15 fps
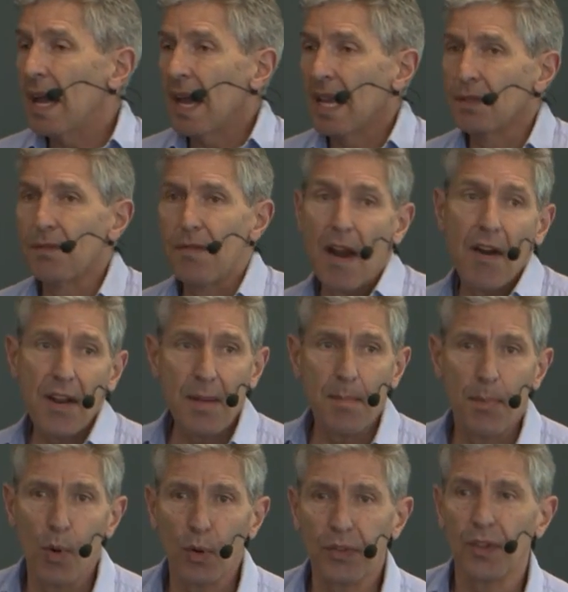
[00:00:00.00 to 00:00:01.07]
It's very
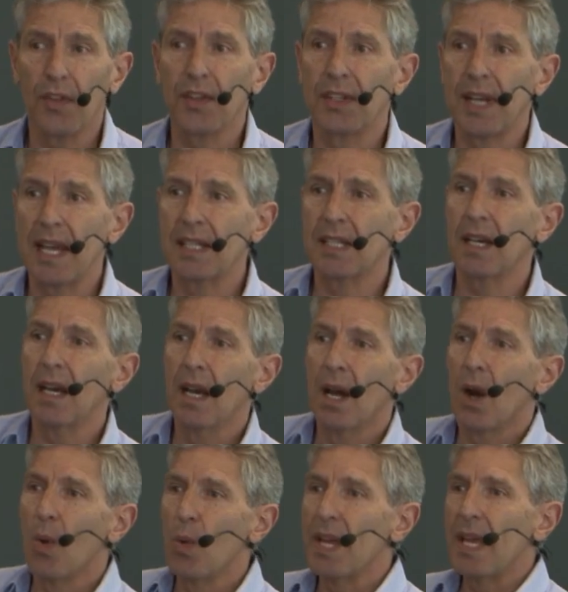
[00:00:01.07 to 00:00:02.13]
important that the data
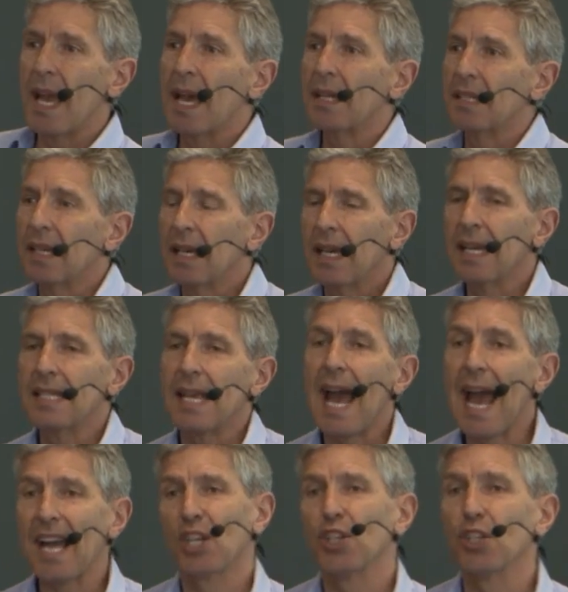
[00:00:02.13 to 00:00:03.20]
we get is
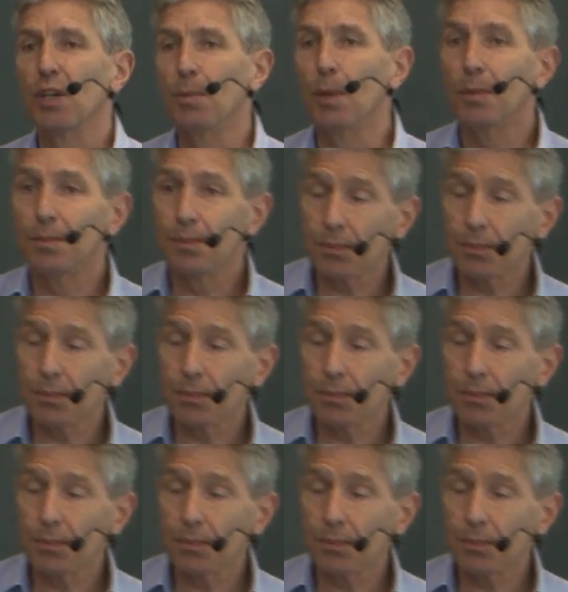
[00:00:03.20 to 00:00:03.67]
actionable.